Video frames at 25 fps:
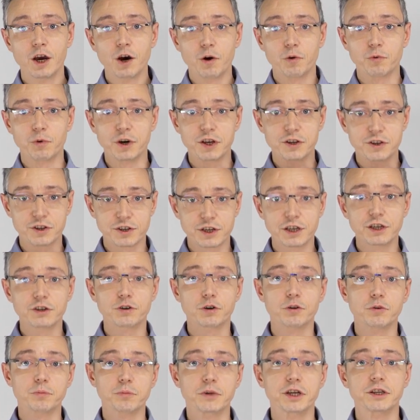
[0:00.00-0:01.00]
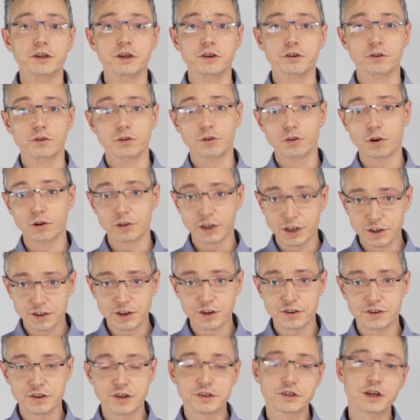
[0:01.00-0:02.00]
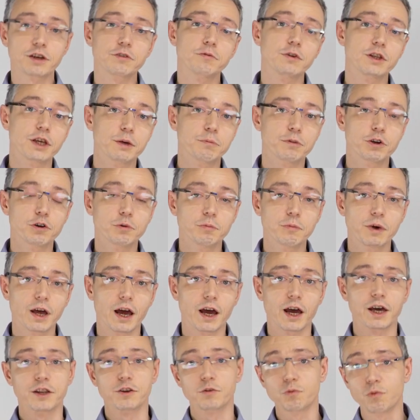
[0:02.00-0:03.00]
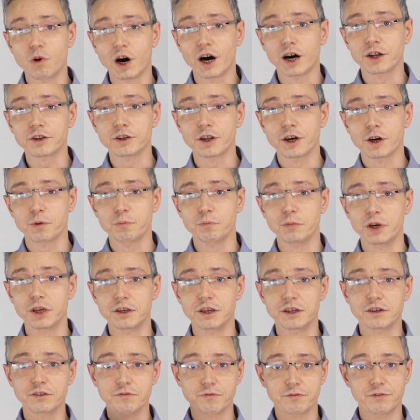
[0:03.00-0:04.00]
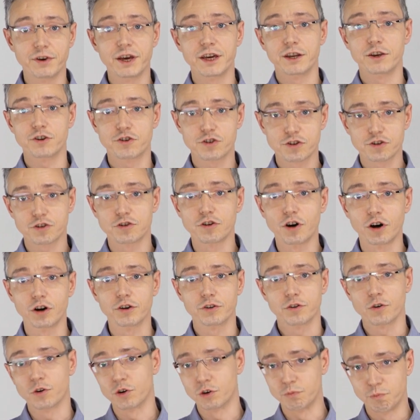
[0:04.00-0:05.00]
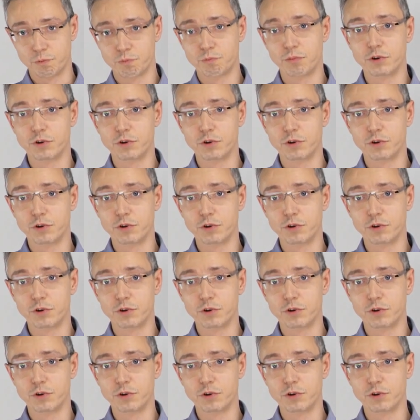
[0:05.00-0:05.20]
with 0 meaning no linkage disequilibrium and 1 meaning very strong or